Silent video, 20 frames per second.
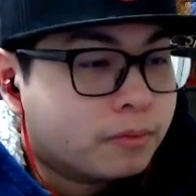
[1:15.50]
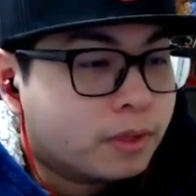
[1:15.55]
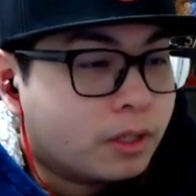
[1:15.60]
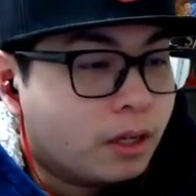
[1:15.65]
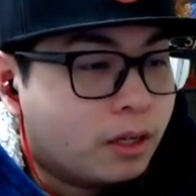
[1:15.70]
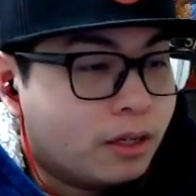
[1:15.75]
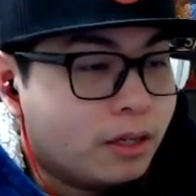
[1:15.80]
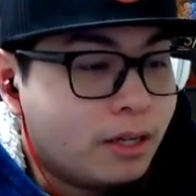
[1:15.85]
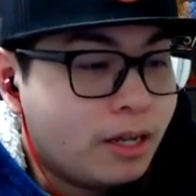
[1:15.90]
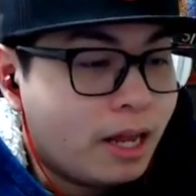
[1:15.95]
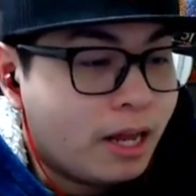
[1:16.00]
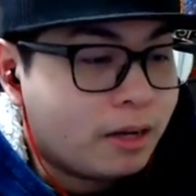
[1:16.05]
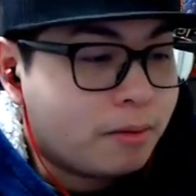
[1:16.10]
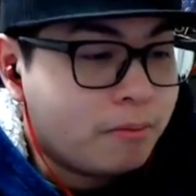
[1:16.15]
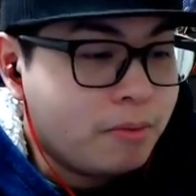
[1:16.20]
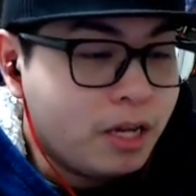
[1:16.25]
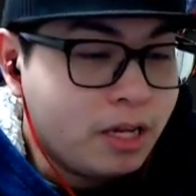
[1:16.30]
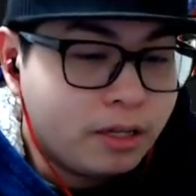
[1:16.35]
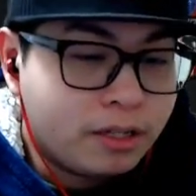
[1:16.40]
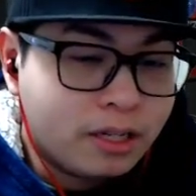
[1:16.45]
Let
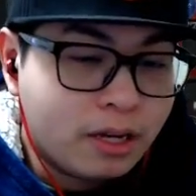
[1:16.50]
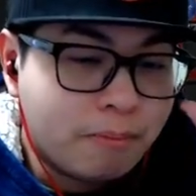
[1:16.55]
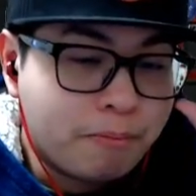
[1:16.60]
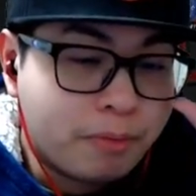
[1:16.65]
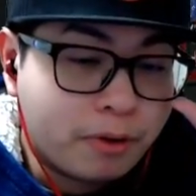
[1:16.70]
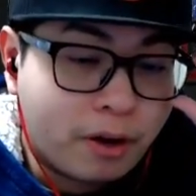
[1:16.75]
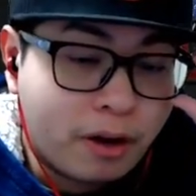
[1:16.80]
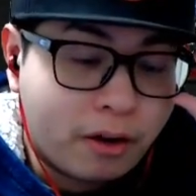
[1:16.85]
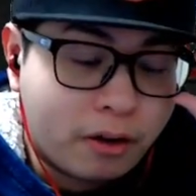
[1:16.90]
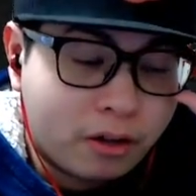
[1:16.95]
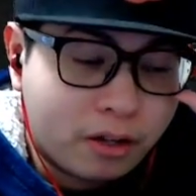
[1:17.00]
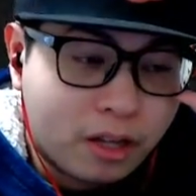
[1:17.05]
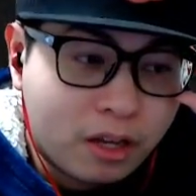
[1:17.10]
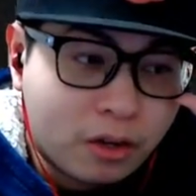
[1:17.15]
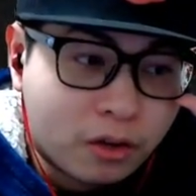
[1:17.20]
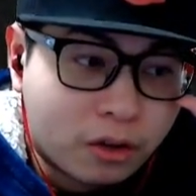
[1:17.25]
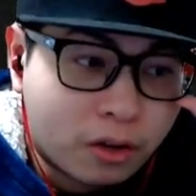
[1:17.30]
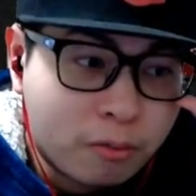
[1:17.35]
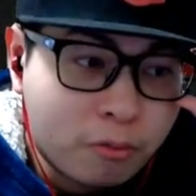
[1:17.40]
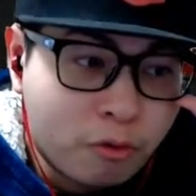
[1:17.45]
me temporarily
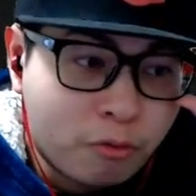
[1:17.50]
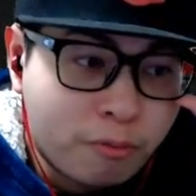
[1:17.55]
remove my